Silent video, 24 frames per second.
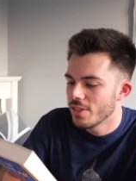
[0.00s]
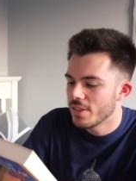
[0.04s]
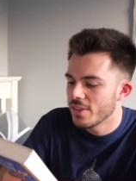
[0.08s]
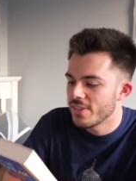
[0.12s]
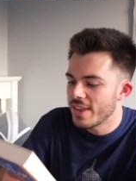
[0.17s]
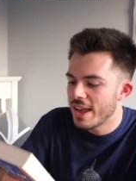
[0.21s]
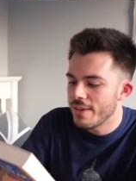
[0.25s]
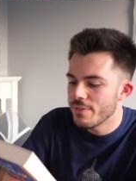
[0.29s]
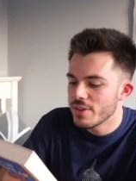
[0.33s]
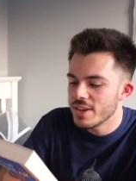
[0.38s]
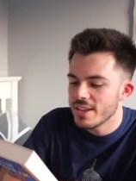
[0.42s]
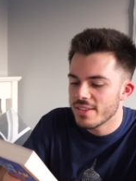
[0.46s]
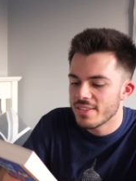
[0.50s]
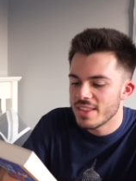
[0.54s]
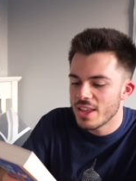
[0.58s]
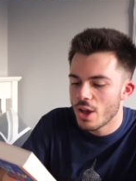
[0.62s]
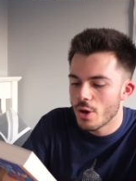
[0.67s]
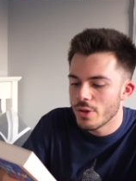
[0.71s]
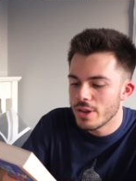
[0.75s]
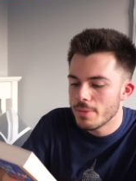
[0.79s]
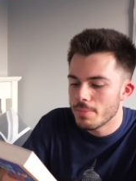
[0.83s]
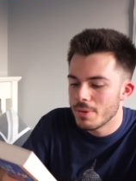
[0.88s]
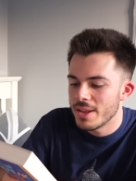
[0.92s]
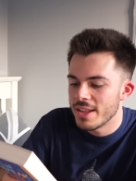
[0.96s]
The tavern is the
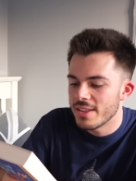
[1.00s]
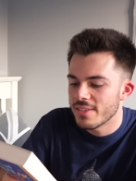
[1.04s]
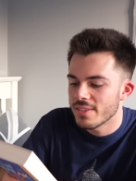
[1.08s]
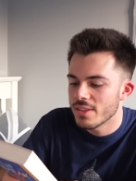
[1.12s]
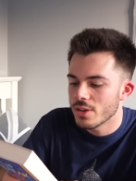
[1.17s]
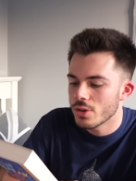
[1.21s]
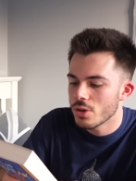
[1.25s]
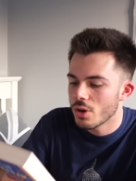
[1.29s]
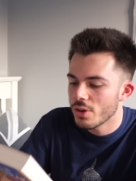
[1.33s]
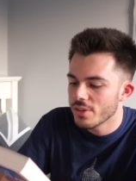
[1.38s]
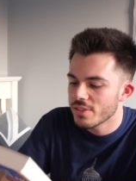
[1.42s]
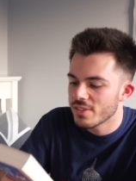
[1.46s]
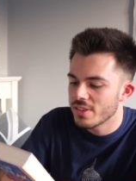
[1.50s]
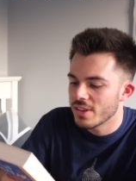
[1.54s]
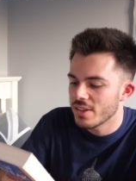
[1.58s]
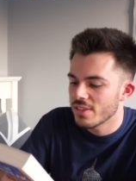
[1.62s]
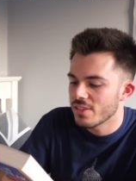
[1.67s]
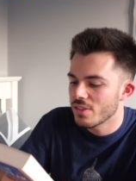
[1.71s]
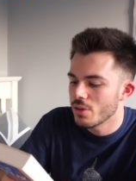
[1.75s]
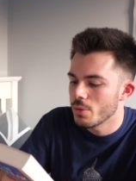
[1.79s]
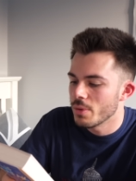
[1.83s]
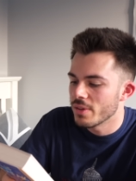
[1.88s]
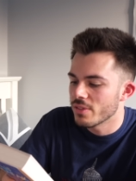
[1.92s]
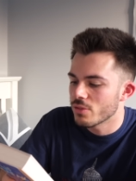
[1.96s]
only place that
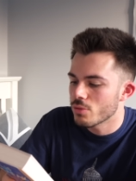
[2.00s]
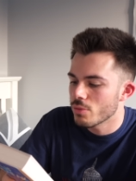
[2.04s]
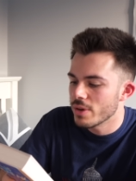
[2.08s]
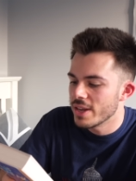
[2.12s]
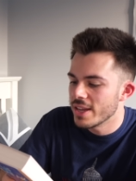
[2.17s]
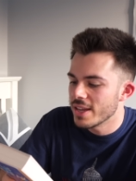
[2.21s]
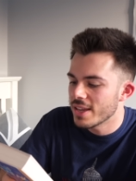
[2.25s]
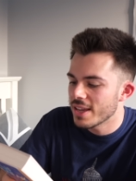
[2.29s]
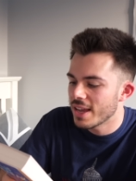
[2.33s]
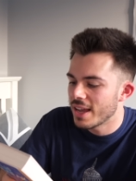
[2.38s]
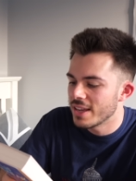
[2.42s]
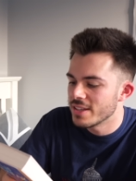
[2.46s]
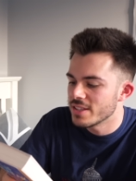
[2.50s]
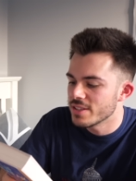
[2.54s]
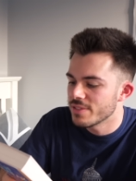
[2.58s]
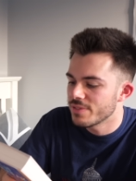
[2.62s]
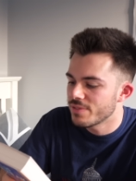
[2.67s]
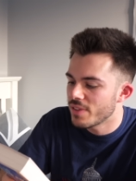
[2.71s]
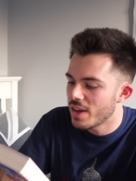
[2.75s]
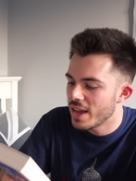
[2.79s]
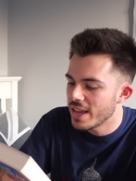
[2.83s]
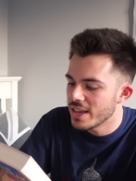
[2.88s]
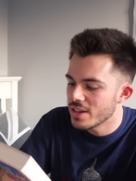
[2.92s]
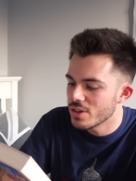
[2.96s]
Kostas, who is Greek, and
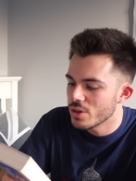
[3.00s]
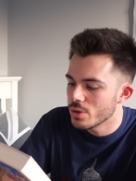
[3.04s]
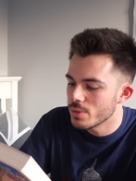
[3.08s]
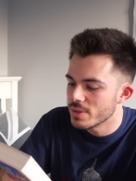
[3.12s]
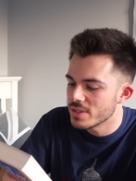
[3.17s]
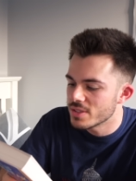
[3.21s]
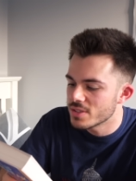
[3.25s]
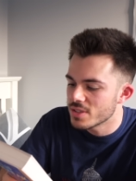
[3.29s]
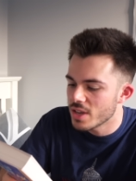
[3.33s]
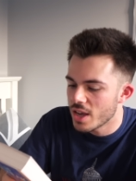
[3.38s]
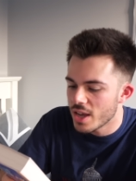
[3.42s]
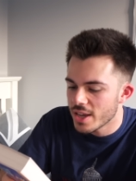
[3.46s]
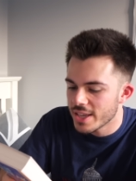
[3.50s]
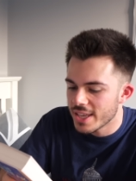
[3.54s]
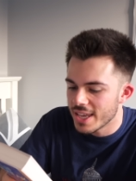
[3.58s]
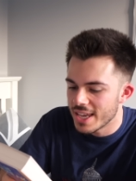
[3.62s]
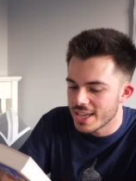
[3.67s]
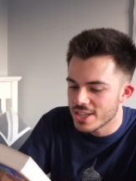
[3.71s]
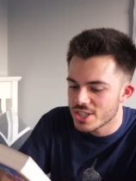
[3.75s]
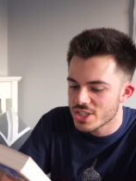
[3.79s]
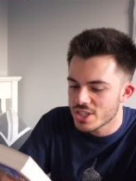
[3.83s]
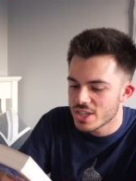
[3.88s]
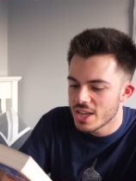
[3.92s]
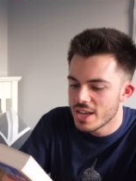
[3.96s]
Defne, who is
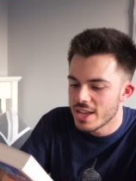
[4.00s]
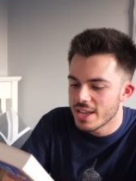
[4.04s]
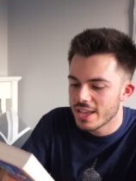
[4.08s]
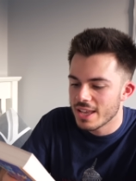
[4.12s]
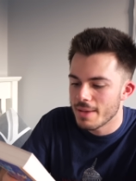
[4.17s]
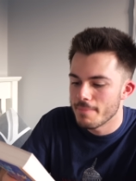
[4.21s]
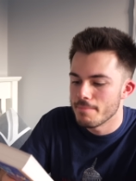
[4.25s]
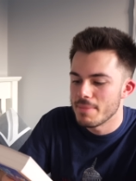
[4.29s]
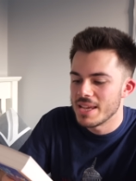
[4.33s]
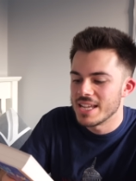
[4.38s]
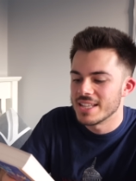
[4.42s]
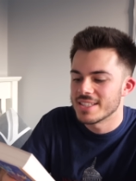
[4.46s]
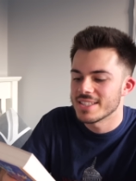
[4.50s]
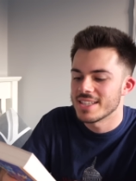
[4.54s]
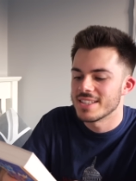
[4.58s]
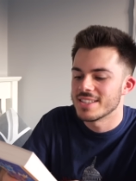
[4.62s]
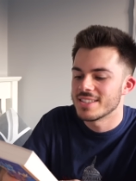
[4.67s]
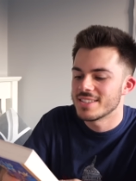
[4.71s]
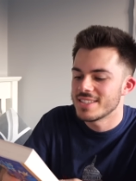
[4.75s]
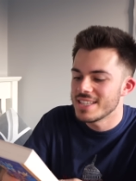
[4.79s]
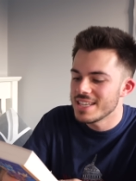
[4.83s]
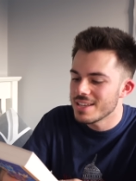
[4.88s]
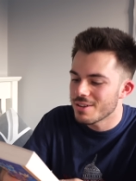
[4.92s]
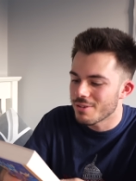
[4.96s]
Turkish, can meet in
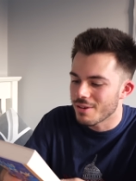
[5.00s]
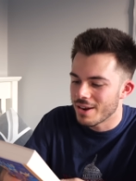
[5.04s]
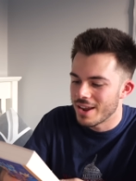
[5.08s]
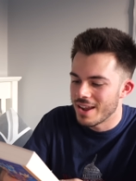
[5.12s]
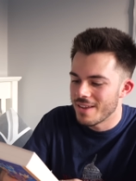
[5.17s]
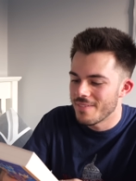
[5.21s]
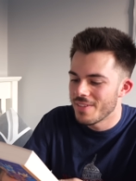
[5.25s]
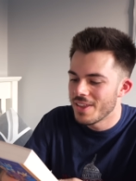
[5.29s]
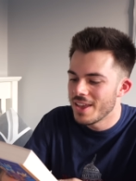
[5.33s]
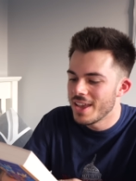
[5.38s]
secret